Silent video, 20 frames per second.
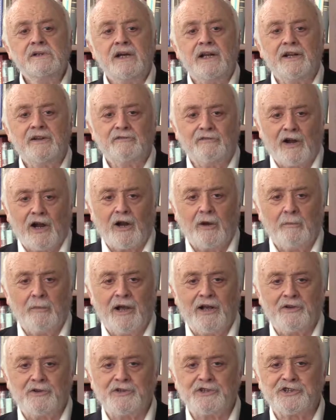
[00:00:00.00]
and
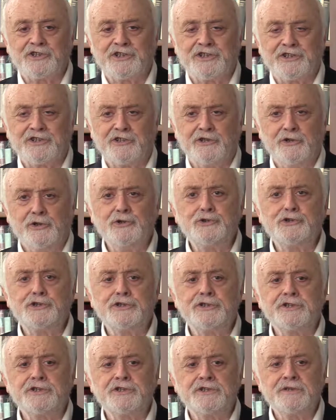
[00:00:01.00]
environmentalists as a
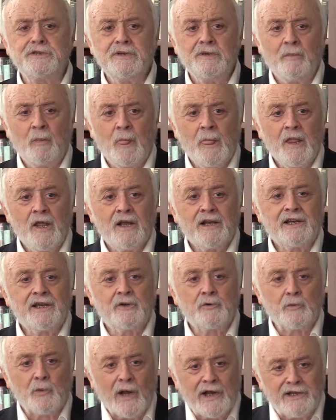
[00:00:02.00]
nuisance,
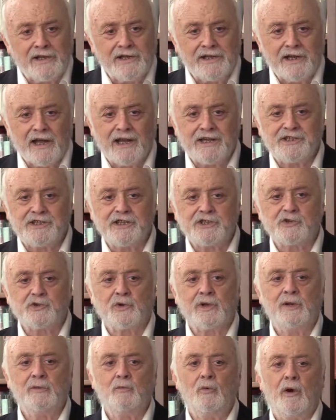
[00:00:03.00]
can recognize
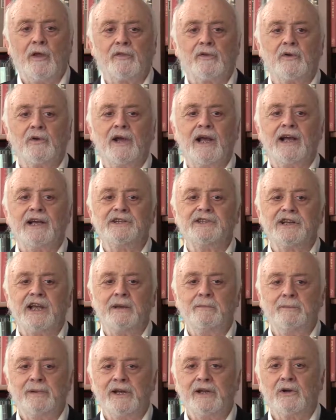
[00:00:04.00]
extreme weather as
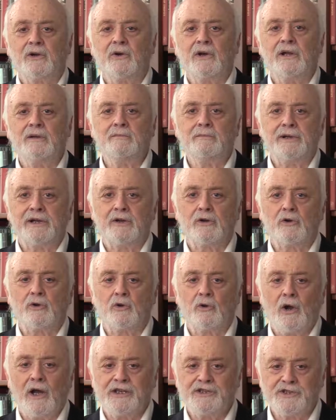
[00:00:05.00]
a bigger and bigger
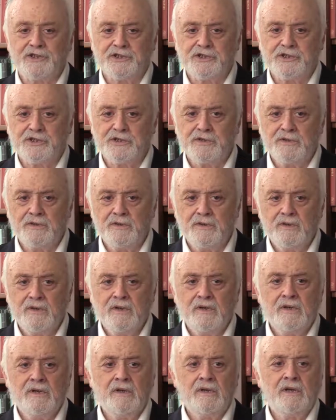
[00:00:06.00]
crisis.
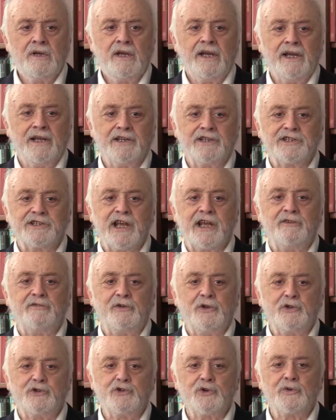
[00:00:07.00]
It is a
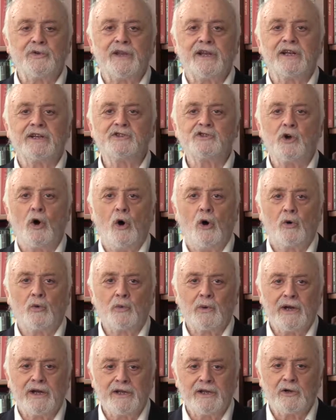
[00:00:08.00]
future that has
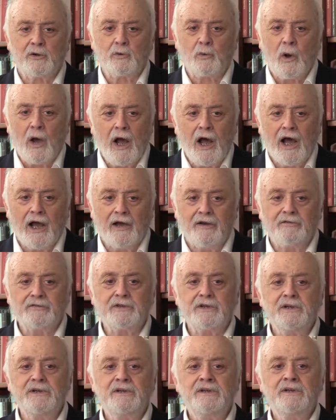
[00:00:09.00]
already arrived.